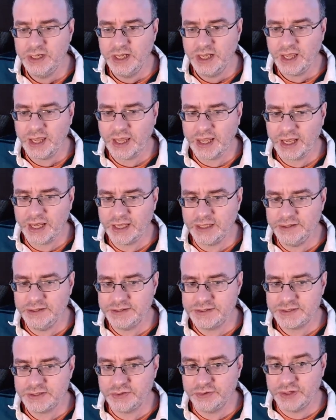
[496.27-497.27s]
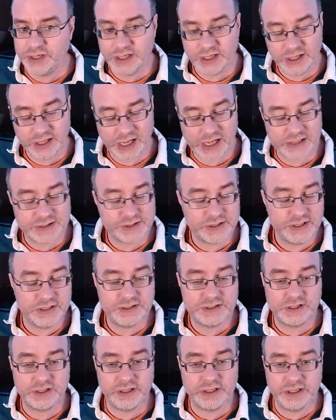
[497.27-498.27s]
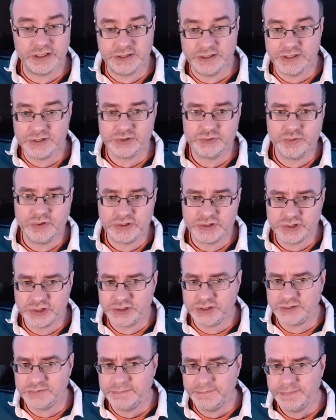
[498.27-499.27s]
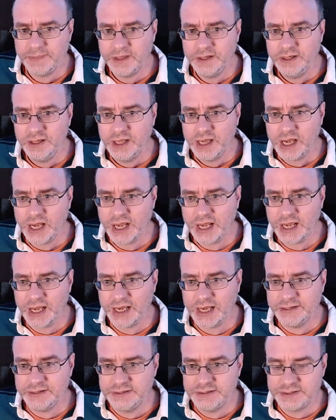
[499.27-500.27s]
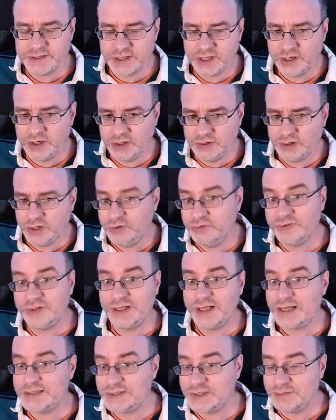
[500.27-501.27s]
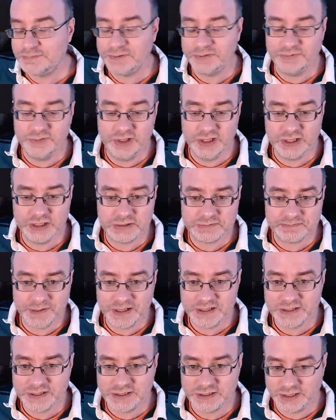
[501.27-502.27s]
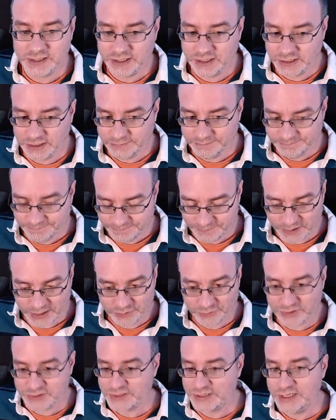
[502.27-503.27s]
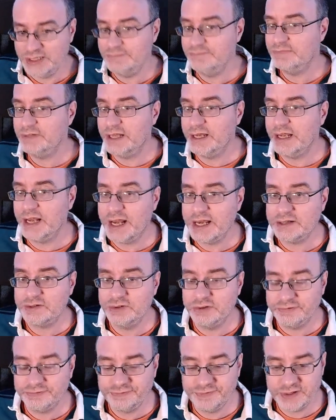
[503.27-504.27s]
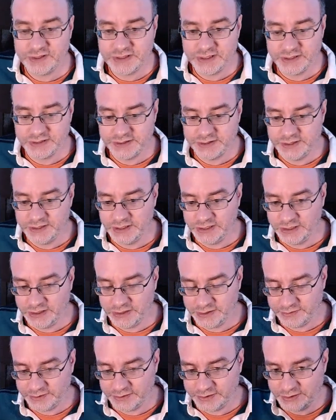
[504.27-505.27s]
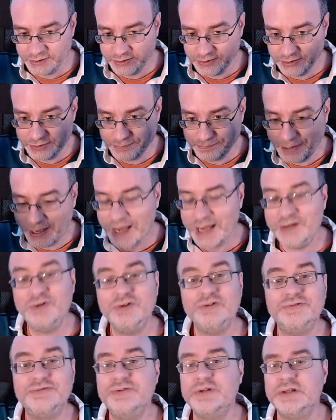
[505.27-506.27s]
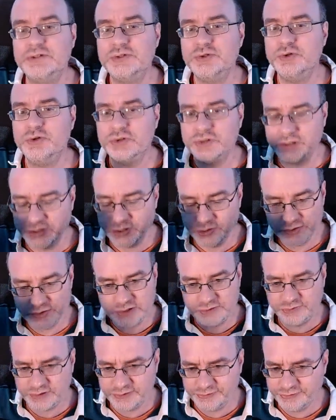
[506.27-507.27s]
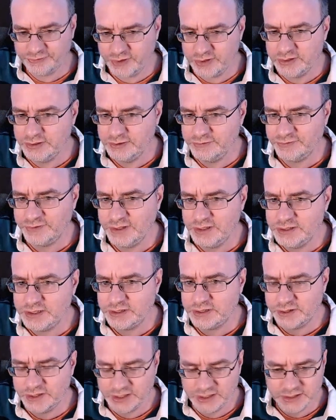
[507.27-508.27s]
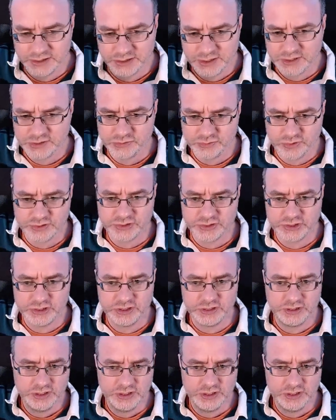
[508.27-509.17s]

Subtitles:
and so it has an integrated dishwasher. And over the last couple of years, basically, it would seem they had not fitted the panel for the door that goes over the front of the integrated dishwasher.